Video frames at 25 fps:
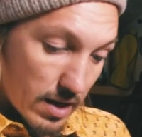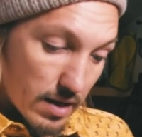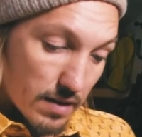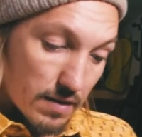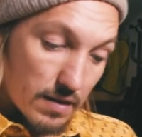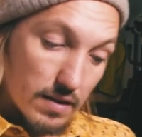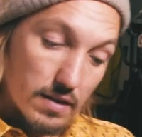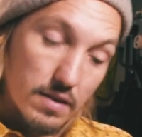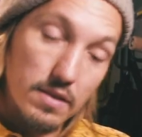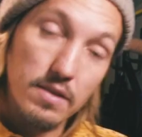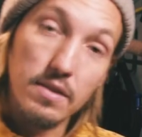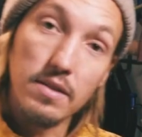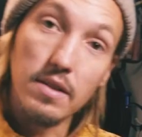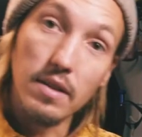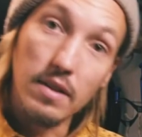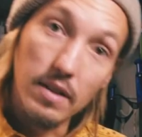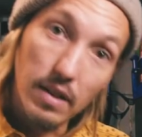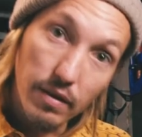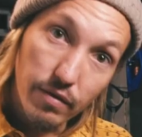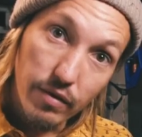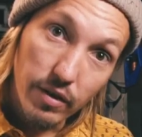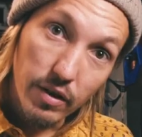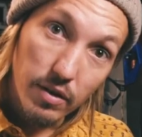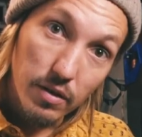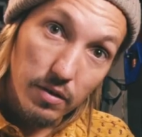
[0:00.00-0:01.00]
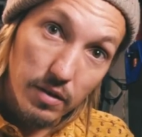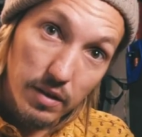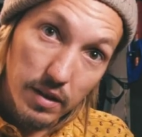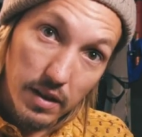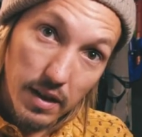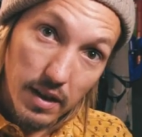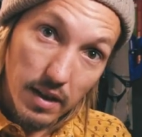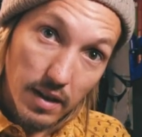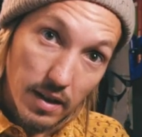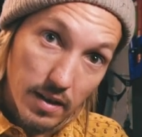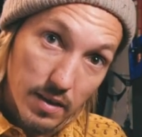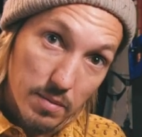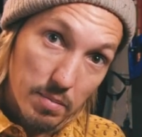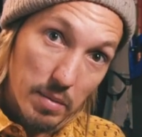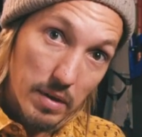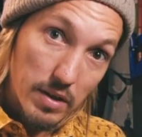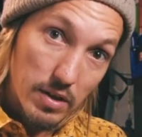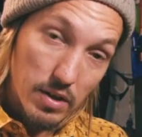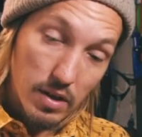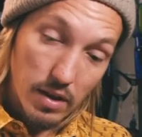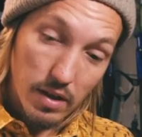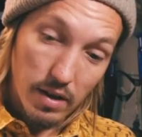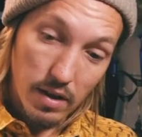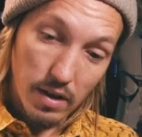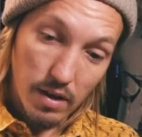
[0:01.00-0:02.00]
this is the difficult thing,
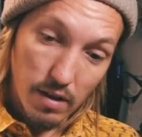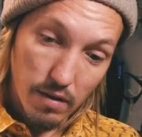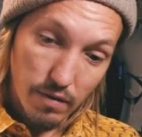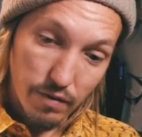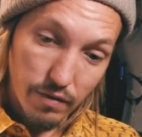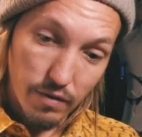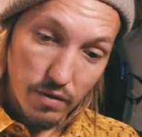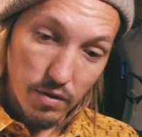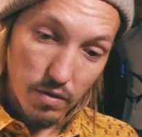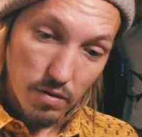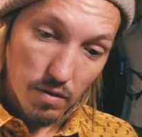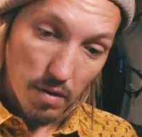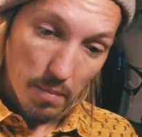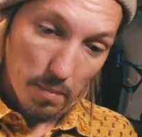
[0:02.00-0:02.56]
especially if you're a